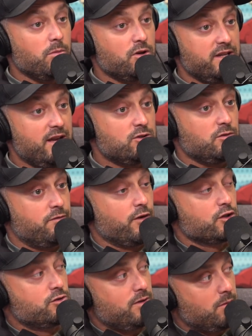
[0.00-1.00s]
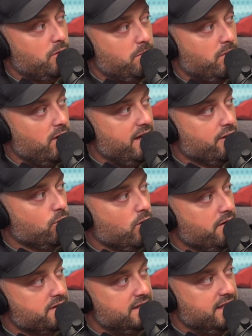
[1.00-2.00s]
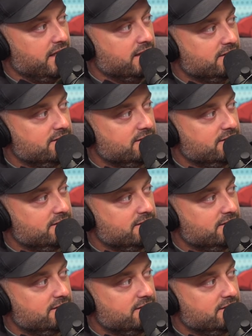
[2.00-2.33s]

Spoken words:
It was the first time either one of us did it.